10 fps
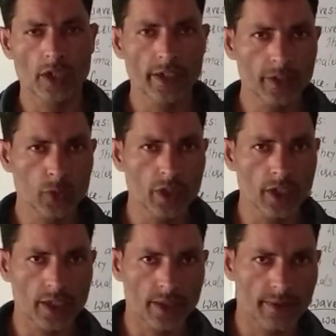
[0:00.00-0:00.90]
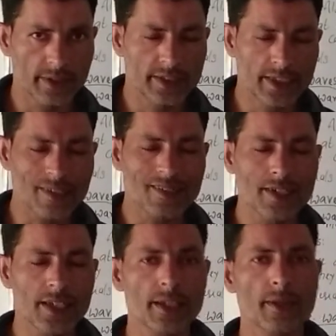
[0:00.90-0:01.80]
earthquake
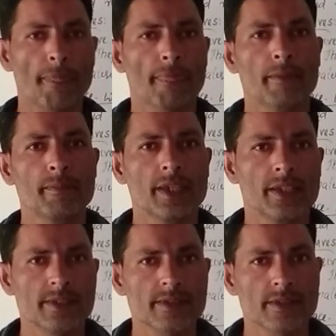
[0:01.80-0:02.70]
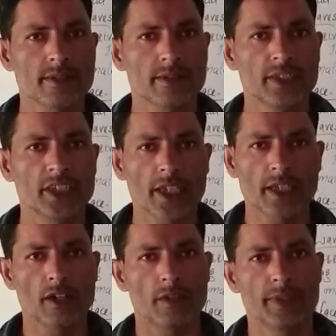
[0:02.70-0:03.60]
generally means
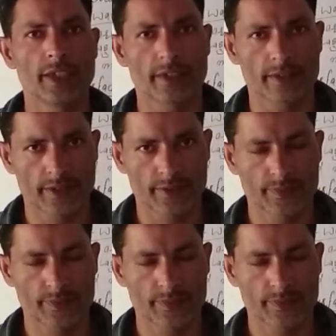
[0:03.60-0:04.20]
shaking of the earth.